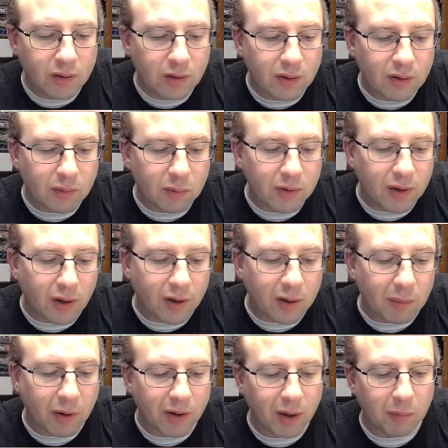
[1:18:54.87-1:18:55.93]
It's one thing I like
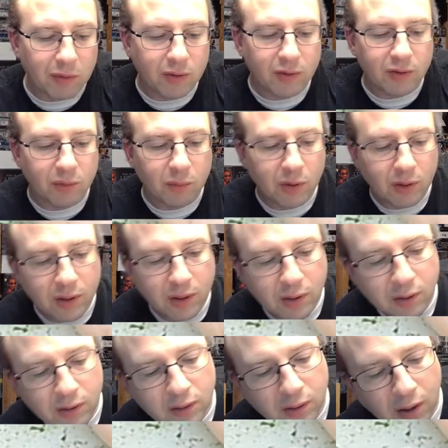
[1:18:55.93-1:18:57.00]
about Nemesis. It really,
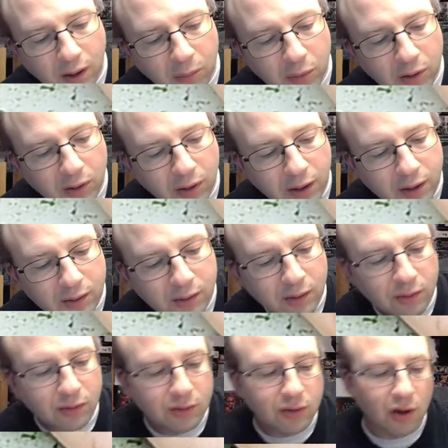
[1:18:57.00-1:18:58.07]
I really like the
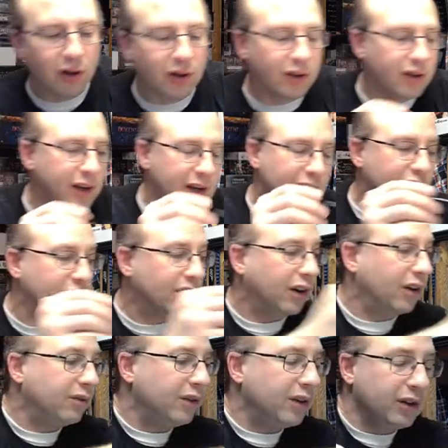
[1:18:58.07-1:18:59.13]
stark nature
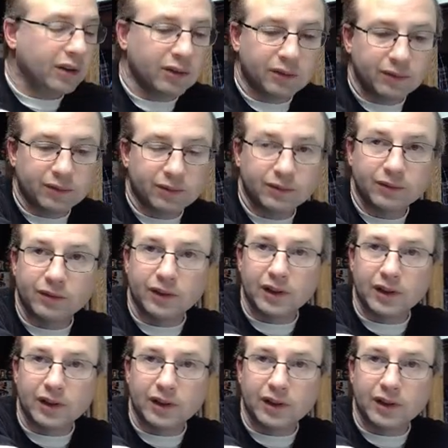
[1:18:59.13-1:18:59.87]
of the, the